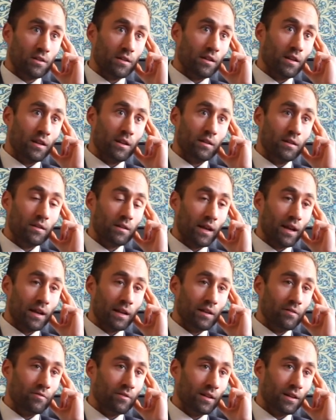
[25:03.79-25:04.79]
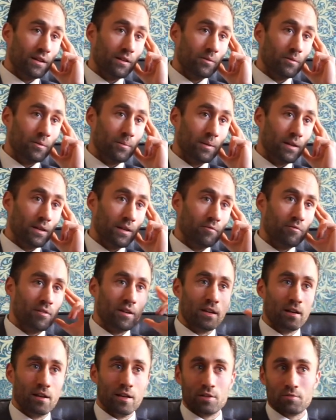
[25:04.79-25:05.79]
and then that evening it will be a
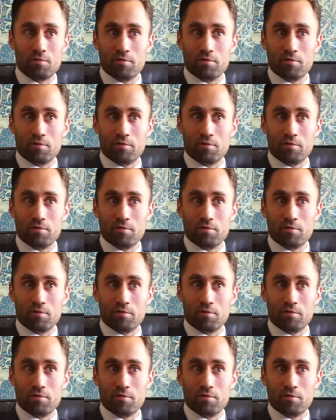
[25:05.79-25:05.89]
really nice,